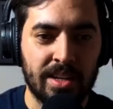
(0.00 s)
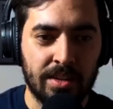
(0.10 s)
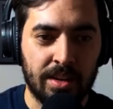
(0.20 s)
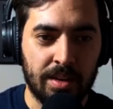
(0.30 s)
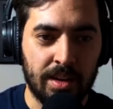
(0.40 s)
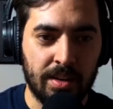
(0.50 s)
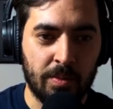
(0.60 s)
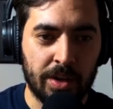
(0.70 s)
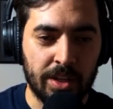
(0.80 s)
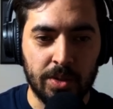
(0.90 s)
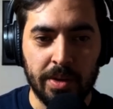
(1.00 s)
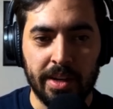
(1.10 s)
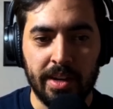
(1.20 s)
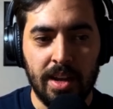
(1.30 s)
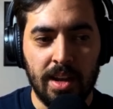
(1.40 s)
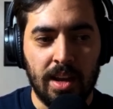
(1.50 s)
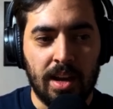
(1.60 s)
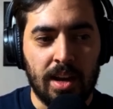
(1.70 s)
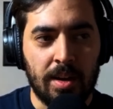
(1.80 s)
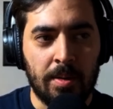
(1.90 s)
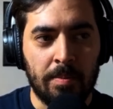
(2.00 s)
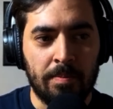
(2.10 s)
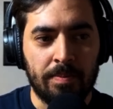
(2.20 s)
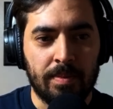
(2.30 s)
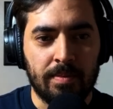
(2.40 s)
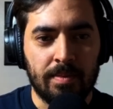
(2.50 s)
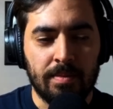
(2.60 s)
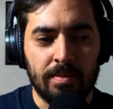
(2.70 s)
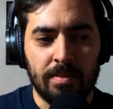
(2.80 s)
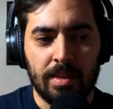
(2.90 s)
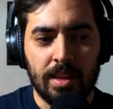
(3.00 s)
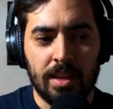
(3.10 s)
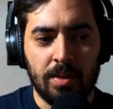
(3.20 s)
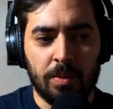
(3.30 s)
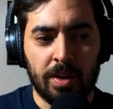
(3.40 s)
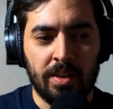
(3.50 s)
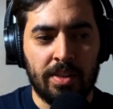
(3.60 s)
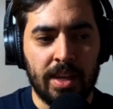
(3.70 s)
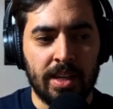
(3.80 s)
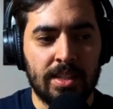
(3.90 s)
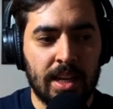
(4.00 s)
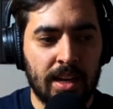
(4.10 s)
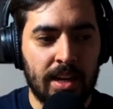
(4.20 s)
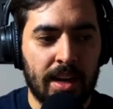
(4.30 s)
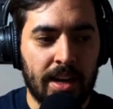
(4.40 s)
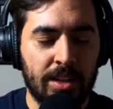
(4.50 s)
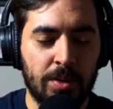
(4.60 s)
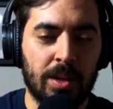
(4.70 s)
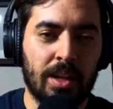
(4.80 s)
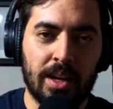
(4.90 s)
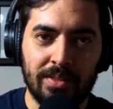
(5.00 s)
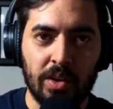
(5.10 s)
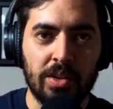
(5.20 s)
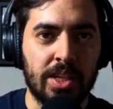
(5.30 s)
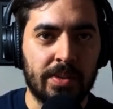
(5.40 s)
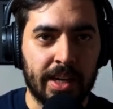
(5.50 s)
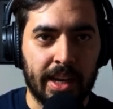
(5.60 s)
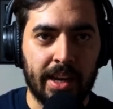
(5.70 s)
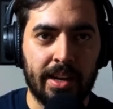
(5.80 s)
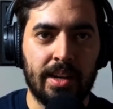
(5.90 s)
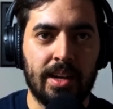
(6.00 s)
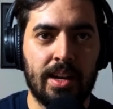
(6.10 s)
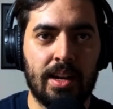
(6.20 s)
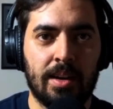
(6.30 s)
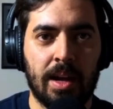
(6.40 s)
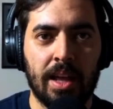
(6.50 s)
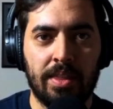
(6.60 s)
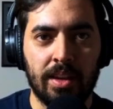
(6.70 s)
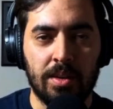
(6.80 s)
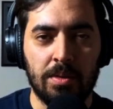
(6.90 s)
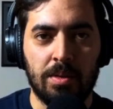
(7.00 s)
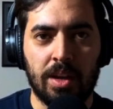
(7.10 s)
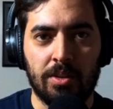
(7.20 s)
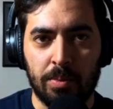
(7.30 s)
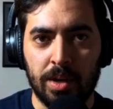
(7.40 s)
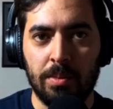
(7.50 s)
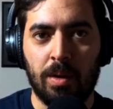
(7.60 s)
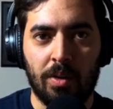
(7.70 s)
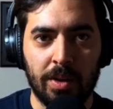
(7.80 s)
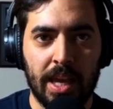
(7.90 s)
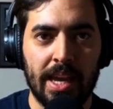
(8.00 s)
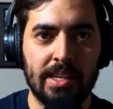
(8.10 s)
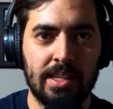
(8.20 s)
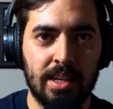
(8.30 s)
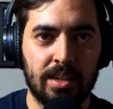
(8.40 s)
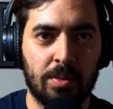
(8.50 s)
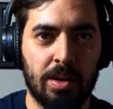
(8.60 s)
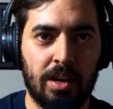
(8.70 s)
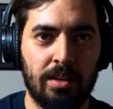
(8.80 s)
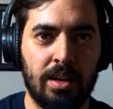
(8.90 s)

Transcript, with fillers: in, in what you're doing um, one of the things that i do a lot is volunteering again uh, i think you you're pretty involved with ASCE as well